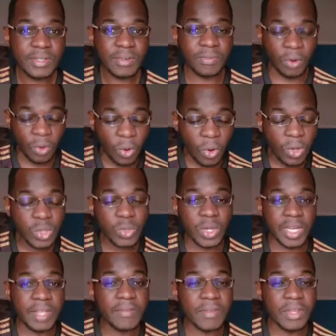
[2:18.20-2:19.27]
For God to
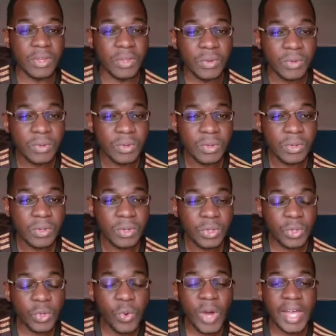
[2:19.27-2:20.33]
live in you,
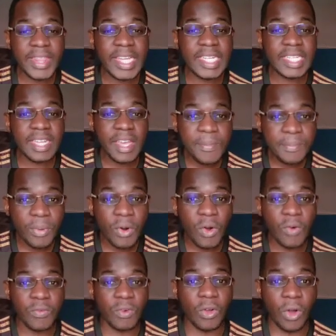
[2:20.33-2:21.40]
you are the temple
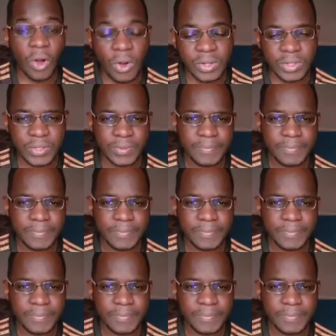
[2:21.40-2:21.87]
of God.